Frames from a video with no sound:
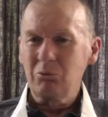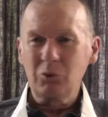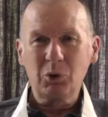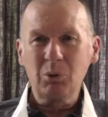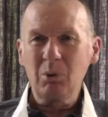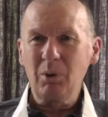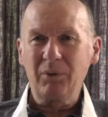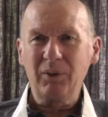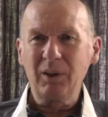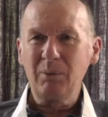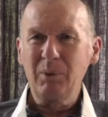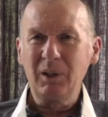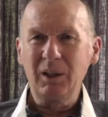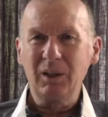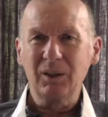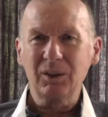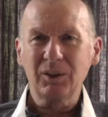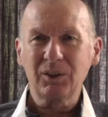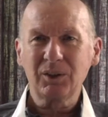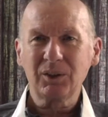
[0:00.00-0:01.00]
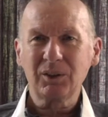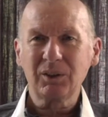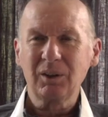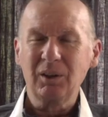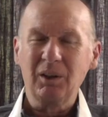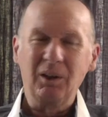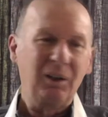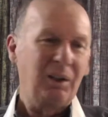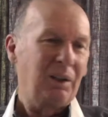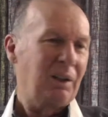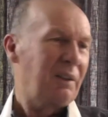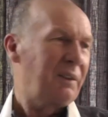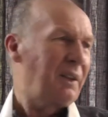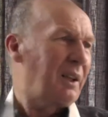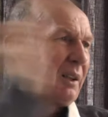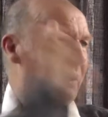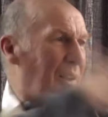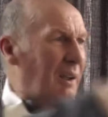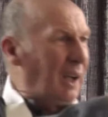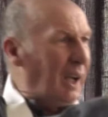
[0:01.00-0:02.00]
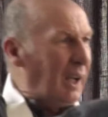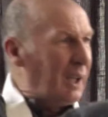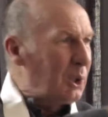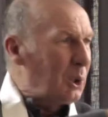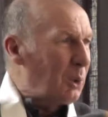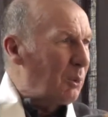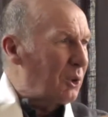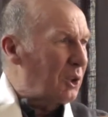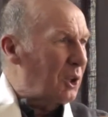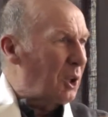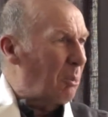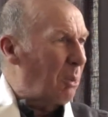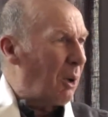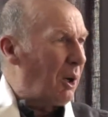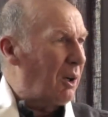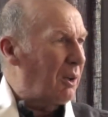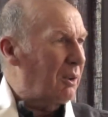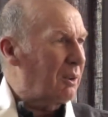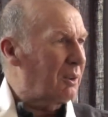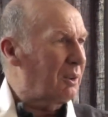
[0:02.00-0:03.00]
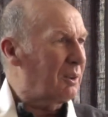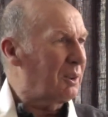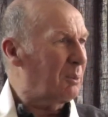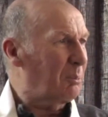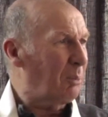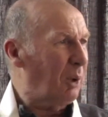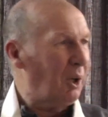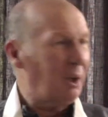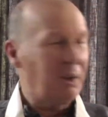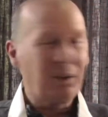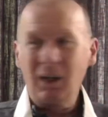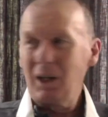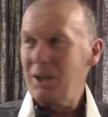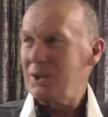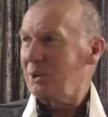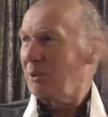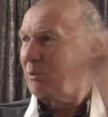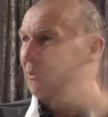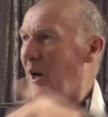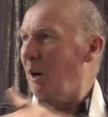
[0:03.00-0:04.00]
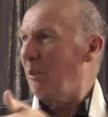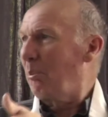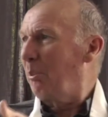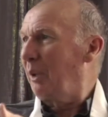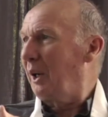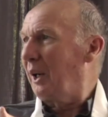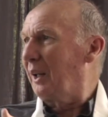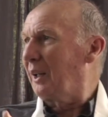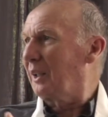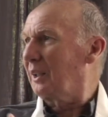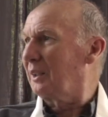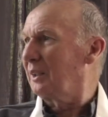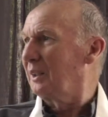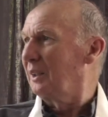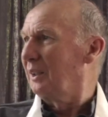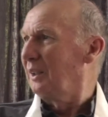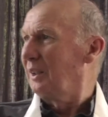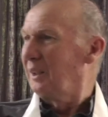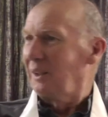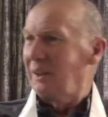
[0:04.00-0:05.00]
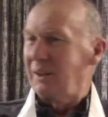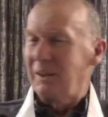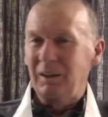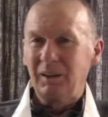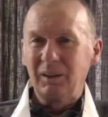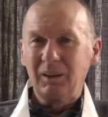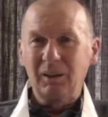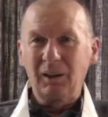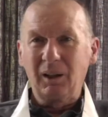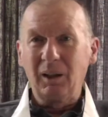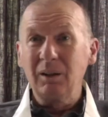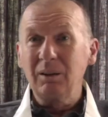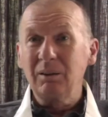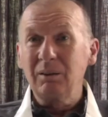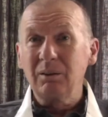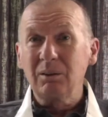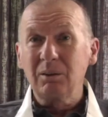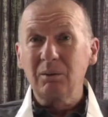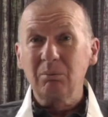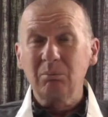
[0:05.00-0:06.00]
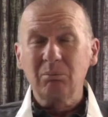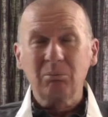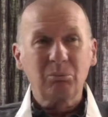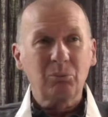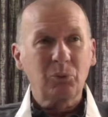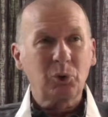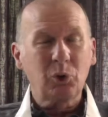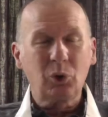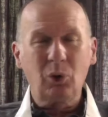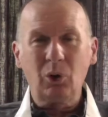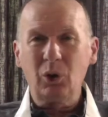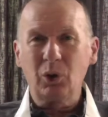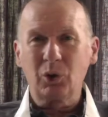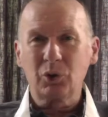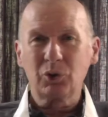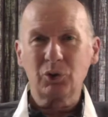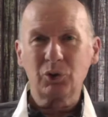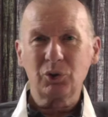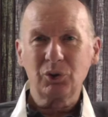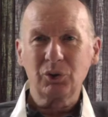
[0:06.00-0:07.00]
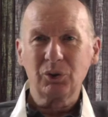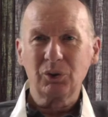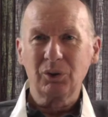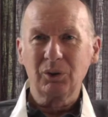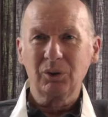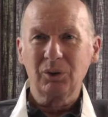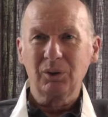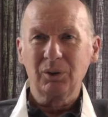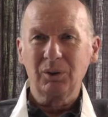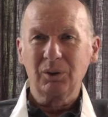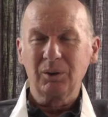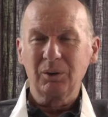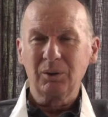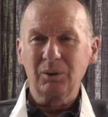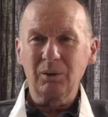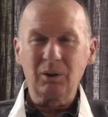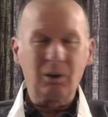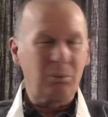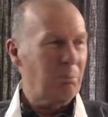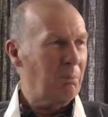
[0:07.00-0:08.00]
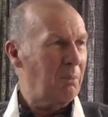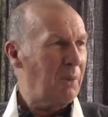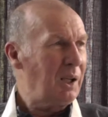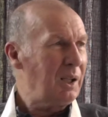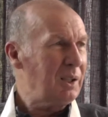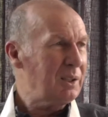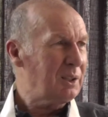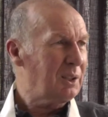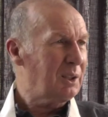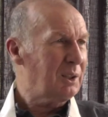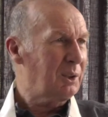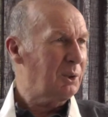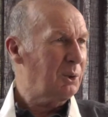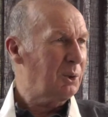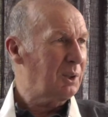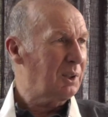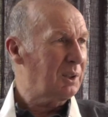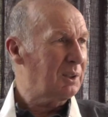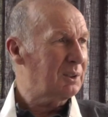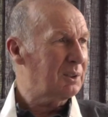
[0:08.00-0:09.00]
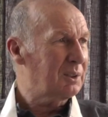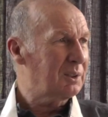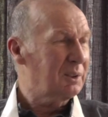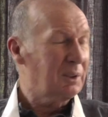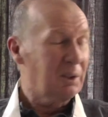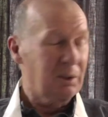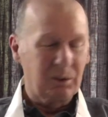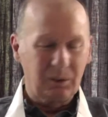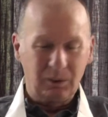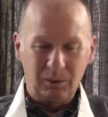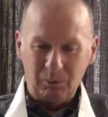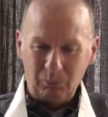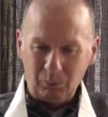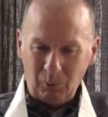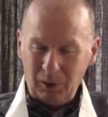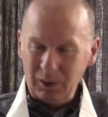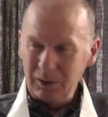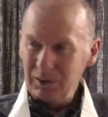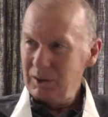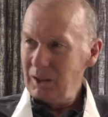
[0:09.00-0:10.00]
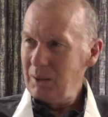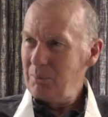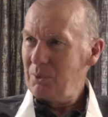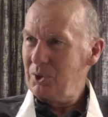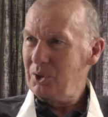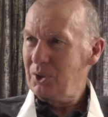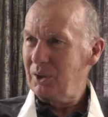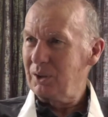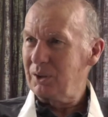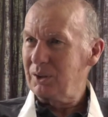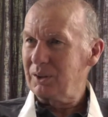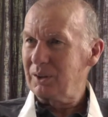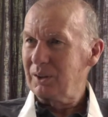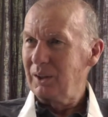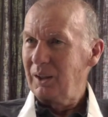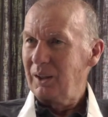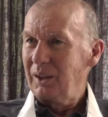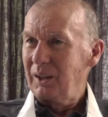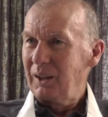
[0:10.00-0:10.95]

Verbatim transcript: two or three minutes and then hand over to the partner and the partner has to rap back and gosh, it's amazing doing it. Well, it seems that